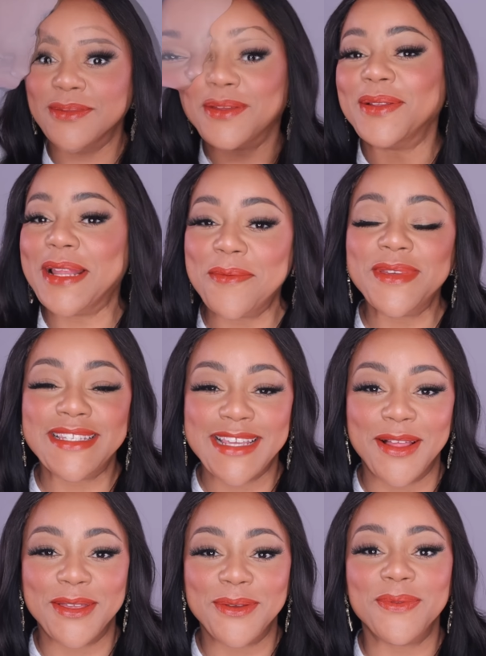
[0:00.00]
So let me
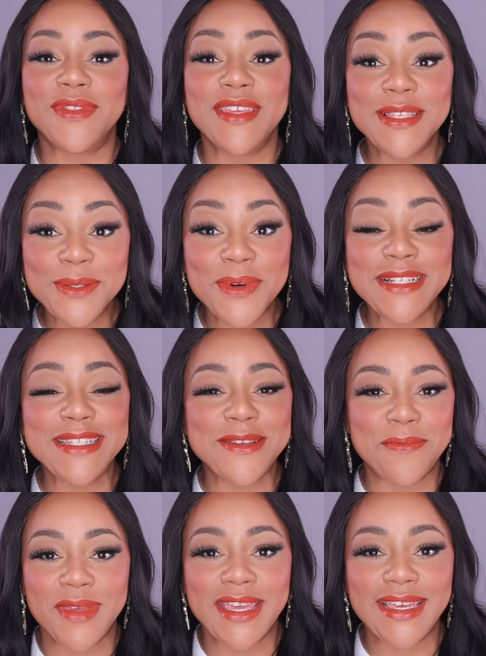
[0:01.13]
tell you, this one to
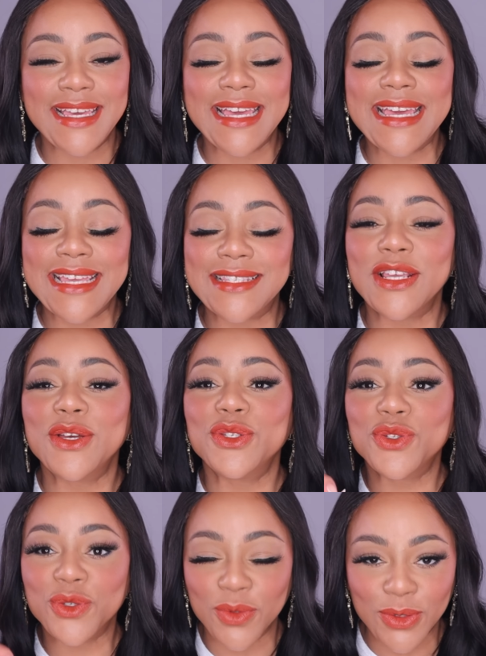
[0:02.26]
me is
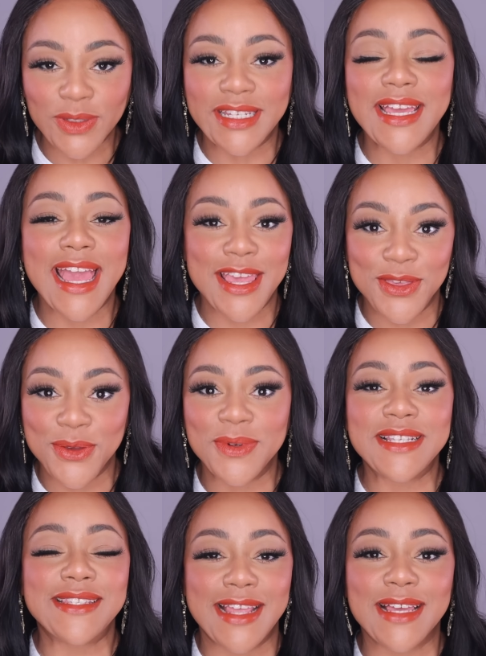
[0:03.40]
truly a
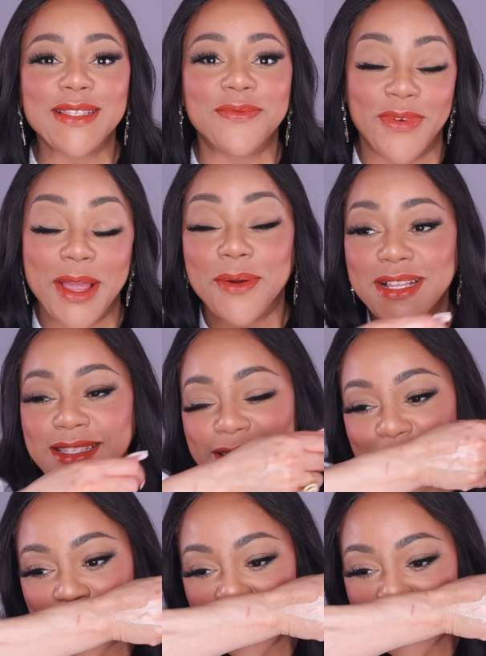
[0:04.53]
unisex
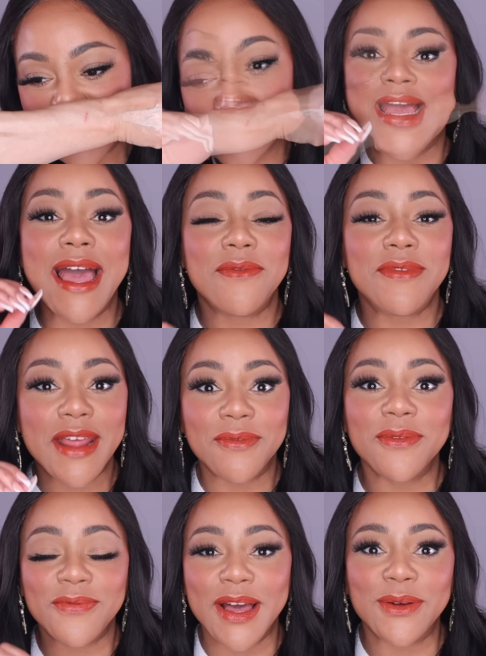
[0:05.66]
fragrance. I have
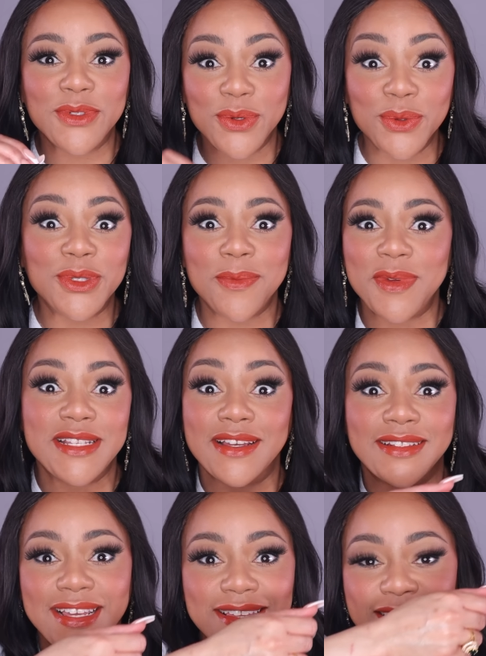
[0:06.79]
never found oud to be
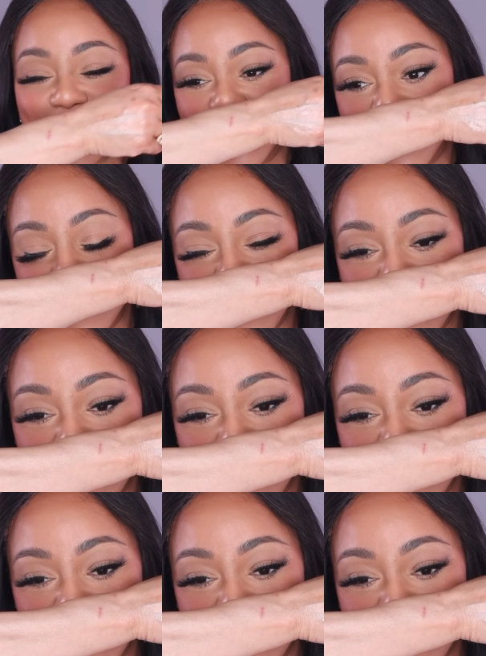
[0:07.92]
done like this.